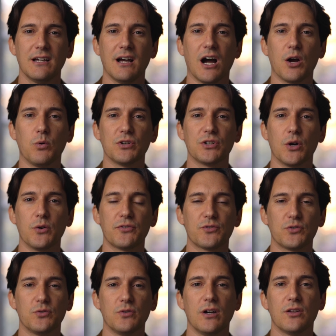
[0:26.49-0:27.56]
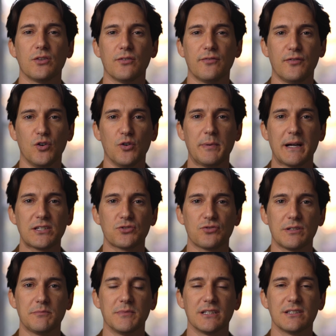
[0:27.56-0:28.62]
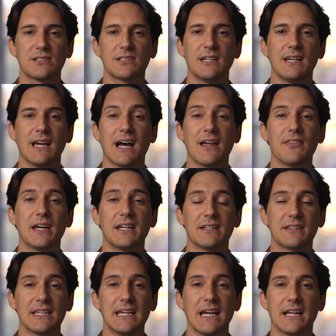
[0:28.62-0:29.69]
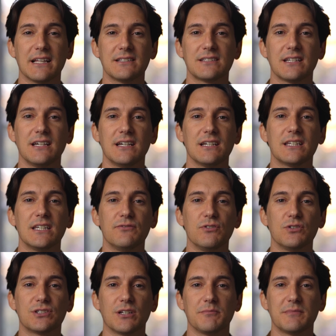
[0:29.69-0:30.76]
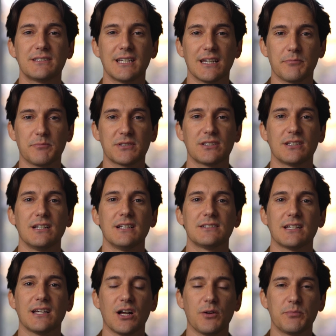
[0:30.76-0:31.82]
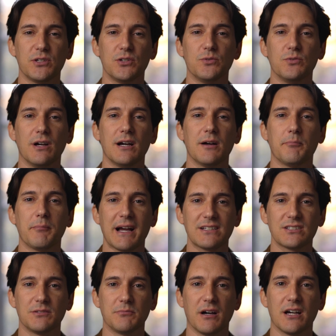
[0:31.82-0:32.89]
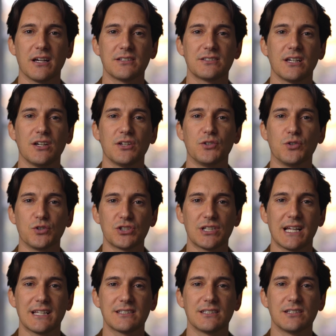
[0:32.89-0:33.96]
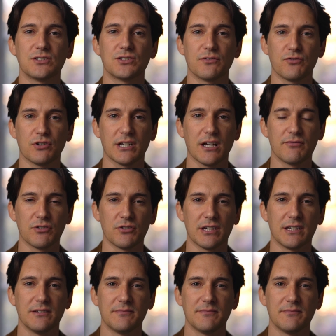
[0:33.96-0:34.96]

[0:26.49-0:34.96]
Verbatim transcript: I will go through the four best treatments and then at the end give you some tips to help you maximize your chances of recovery.